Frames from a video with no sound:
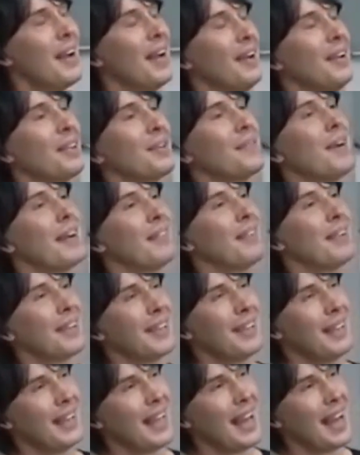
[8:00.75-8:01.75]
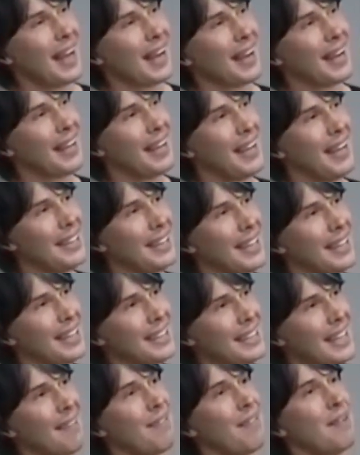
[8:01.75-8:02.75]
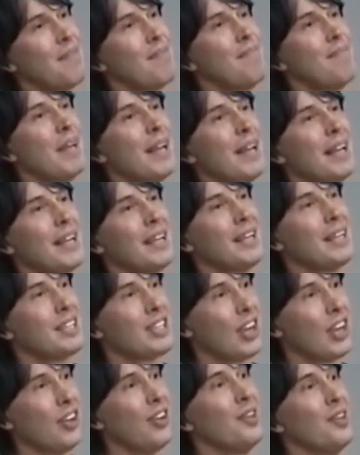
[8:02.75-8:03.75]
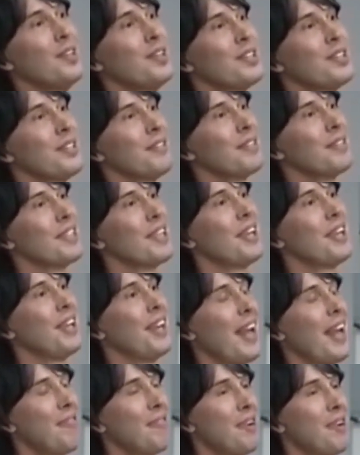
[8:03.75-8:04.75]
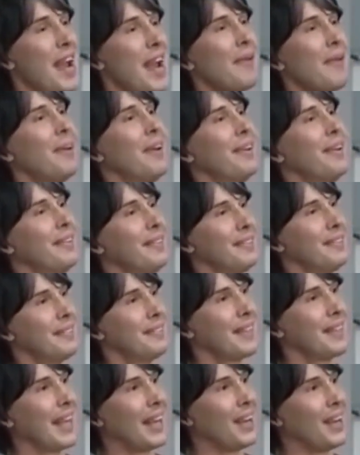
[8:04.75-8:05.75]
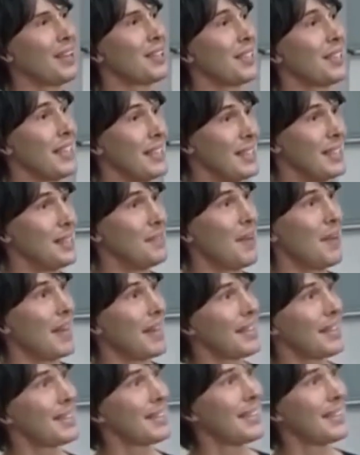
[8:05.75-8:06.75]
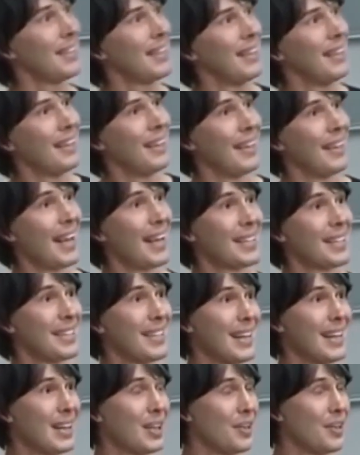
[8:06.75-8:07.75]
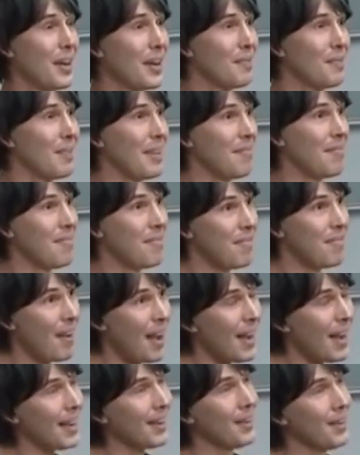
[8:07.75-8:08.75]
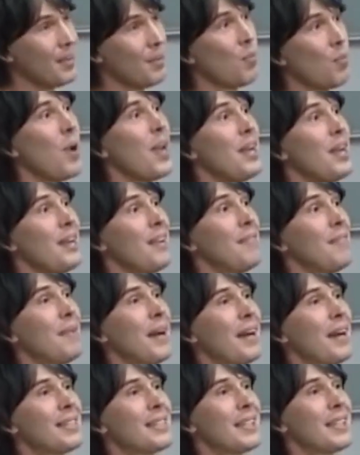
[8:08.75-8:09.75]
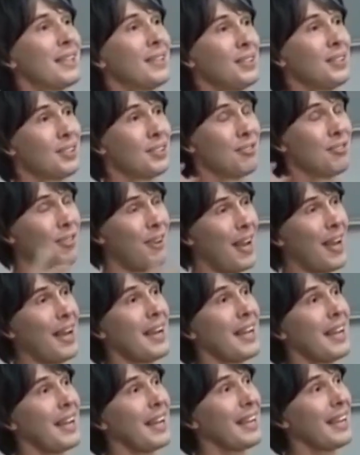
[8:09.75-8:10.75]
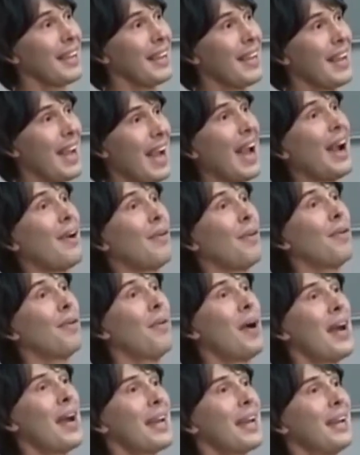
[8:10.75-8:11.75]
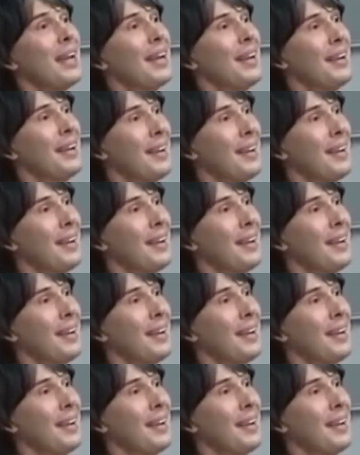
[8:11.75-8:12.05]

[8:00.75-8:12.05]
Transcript: Another way of looking at that is it's 7 billion tons of sun every hour get lost into space. That's an incredibly violent wind of particles flying our way.